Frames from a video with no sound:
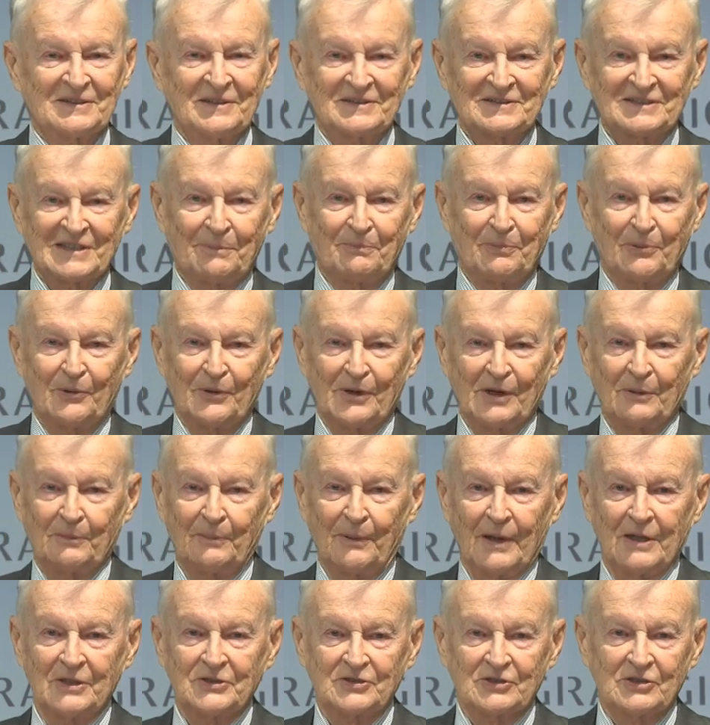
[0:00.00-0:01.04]
supported
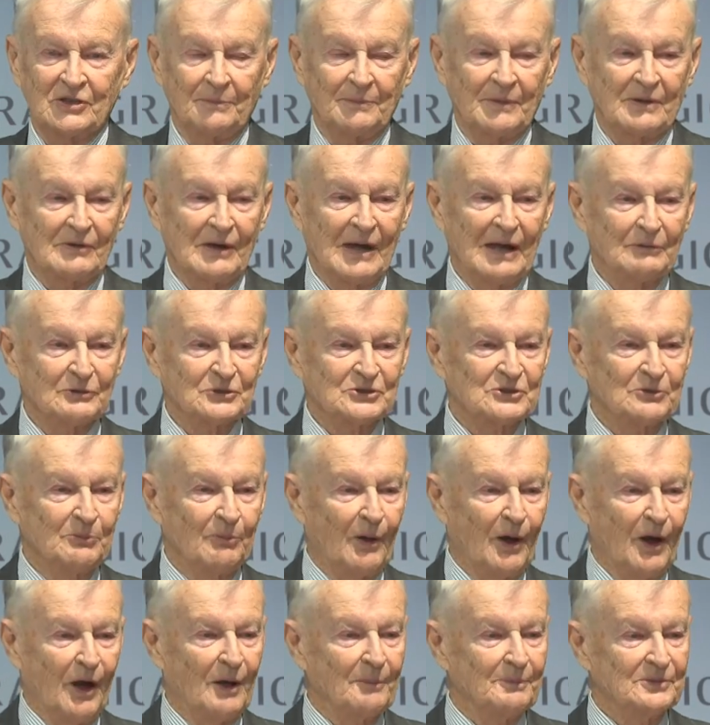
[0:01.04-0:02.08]
by some aroused
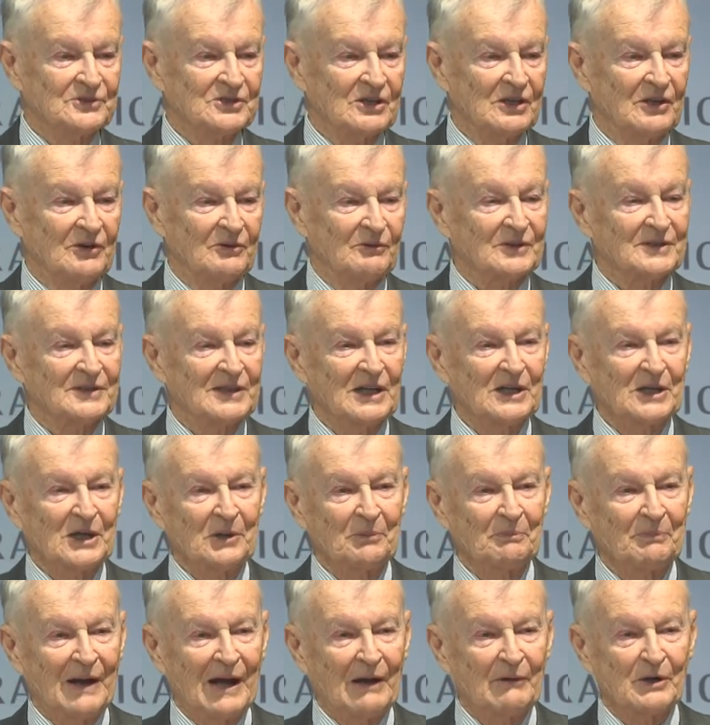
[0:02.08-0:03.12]
mobs, were
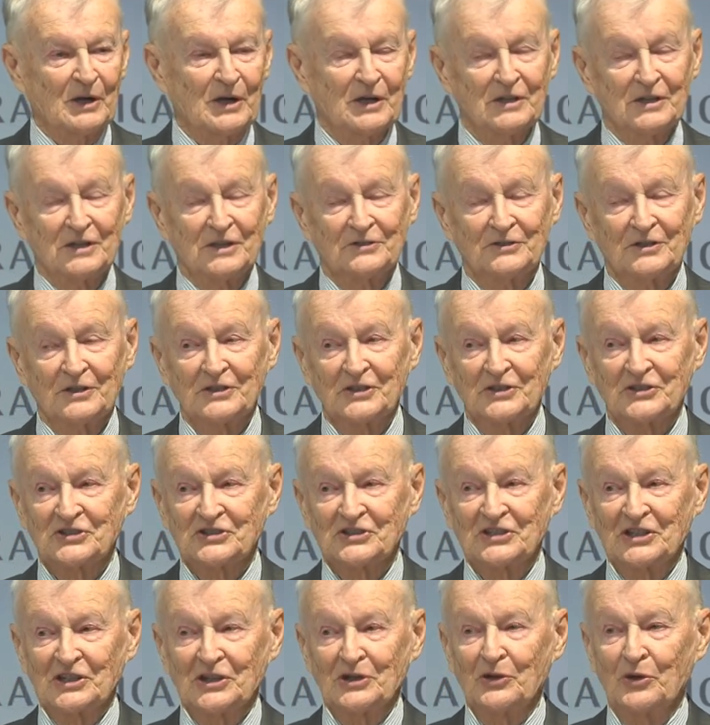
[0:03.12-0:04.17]
taking power. Not a
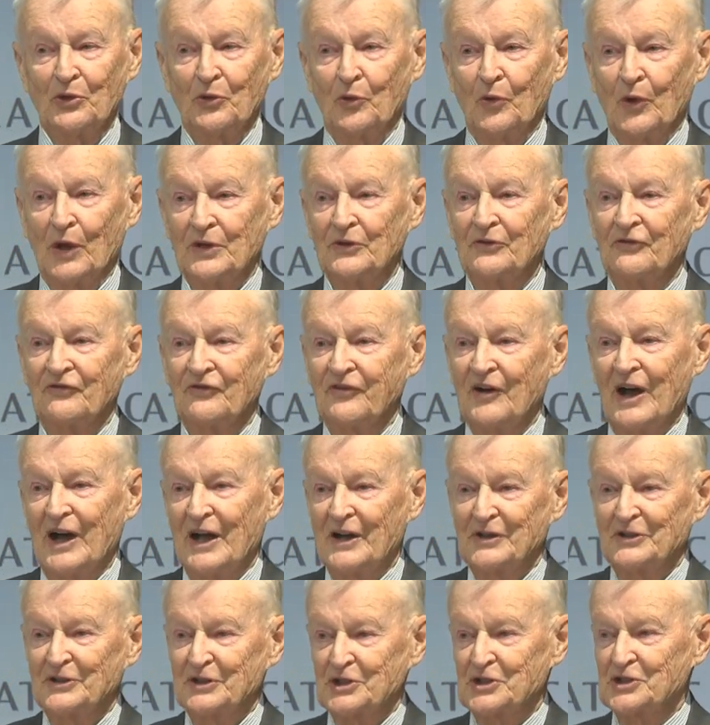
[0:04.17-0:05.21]
single one
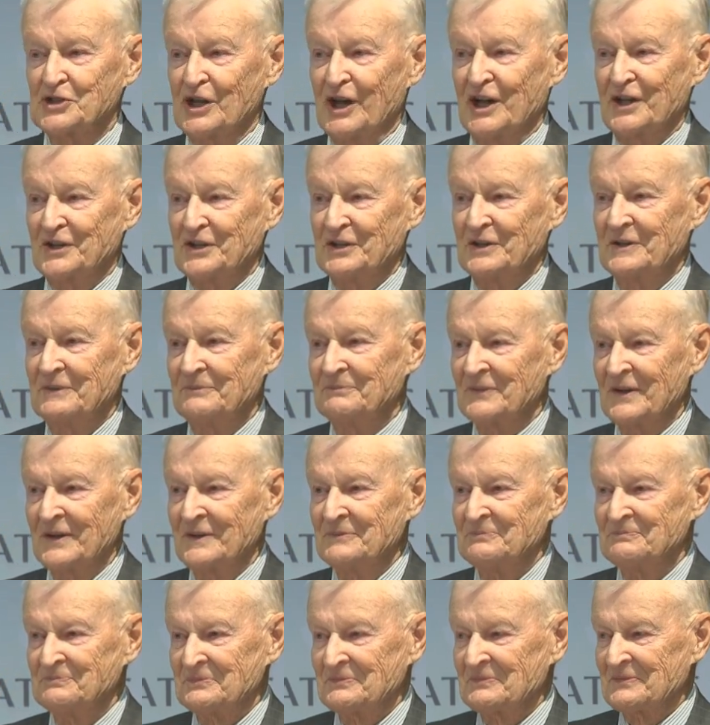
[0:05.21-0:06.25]
fired a shot.
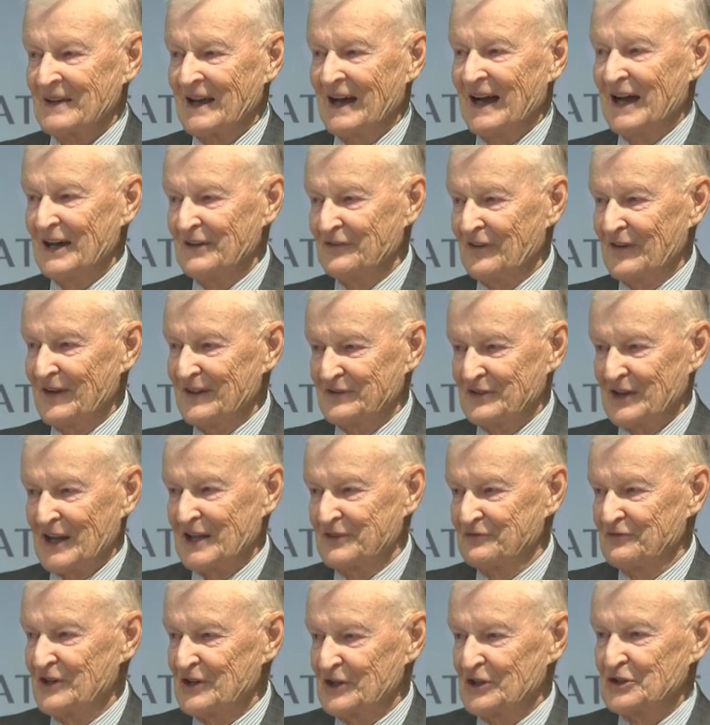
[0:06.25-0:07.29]
I find
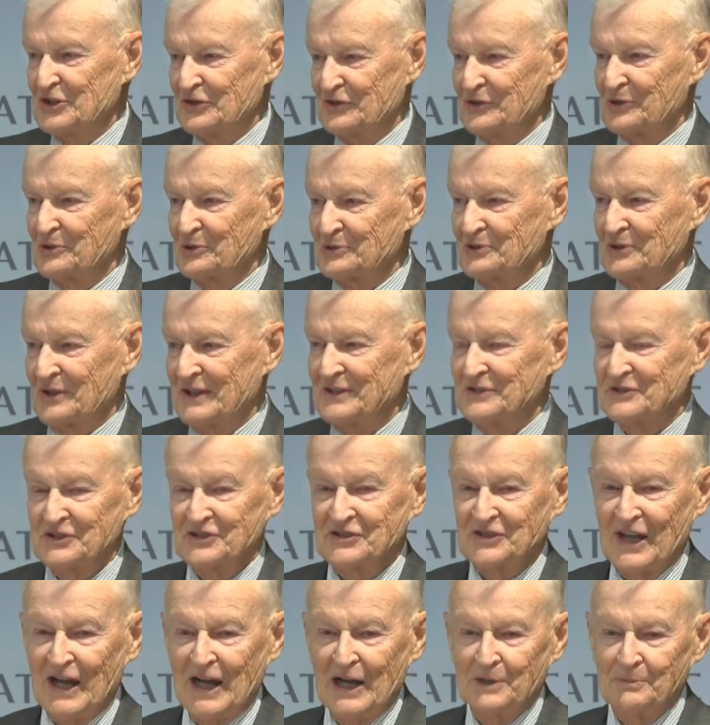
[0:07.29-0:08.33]
that very difficult to
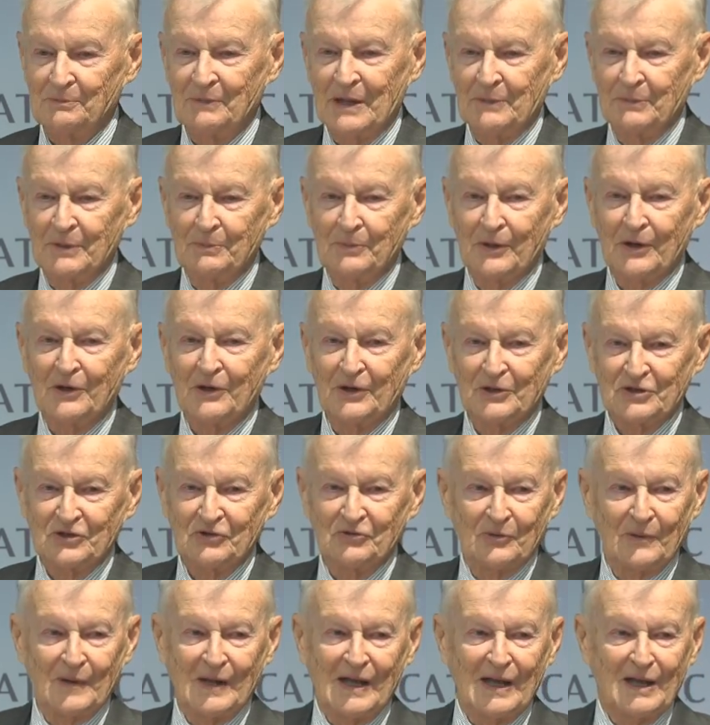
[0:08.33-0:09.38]
understand, maybe because
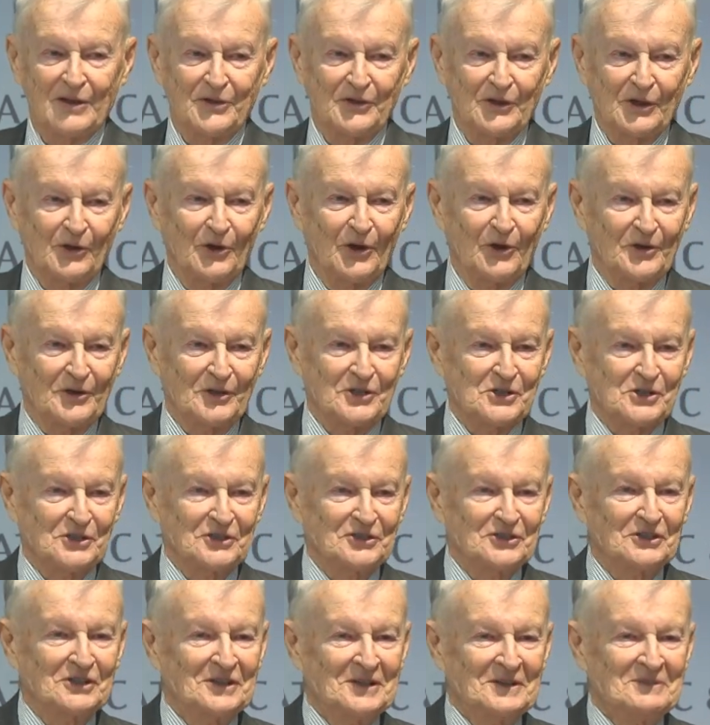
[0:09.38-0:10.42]
of my ethnic
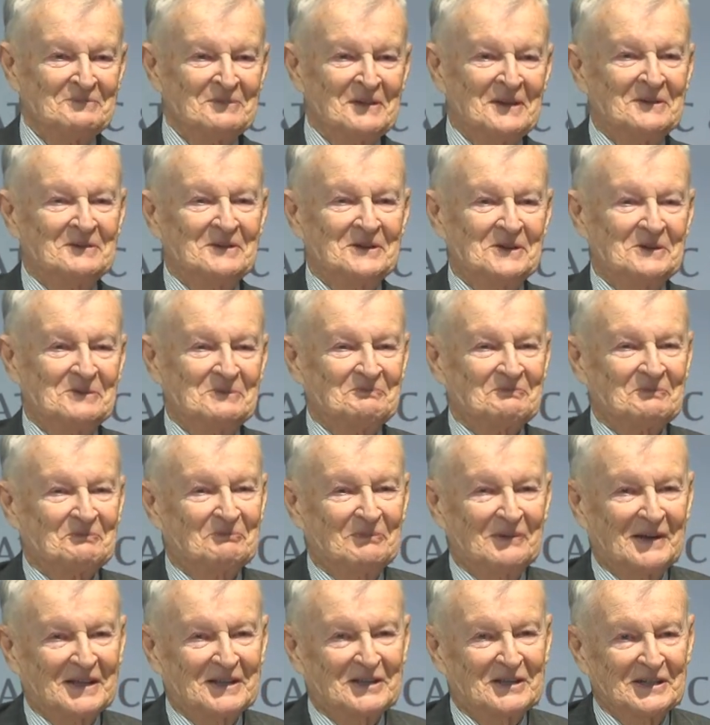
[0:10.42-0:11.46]
origins. Um,
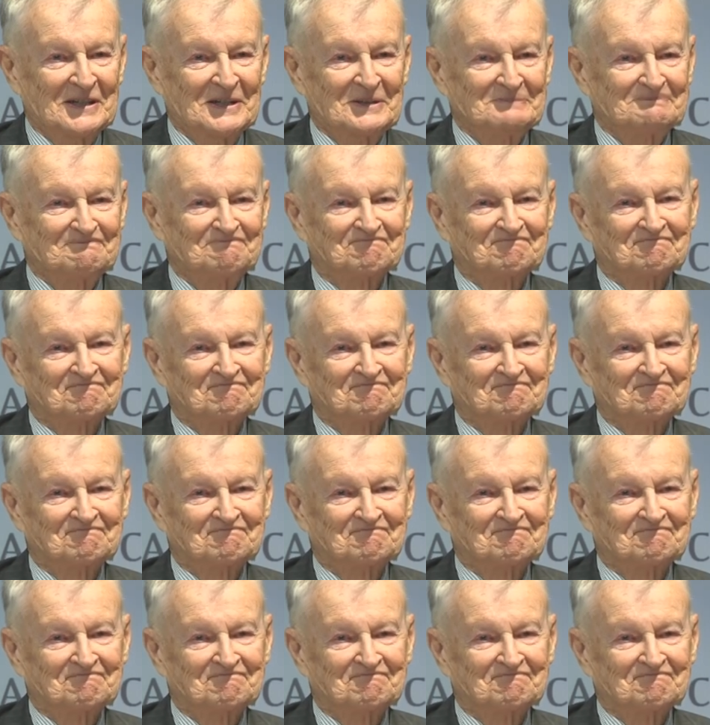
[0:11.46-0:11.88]
but uh,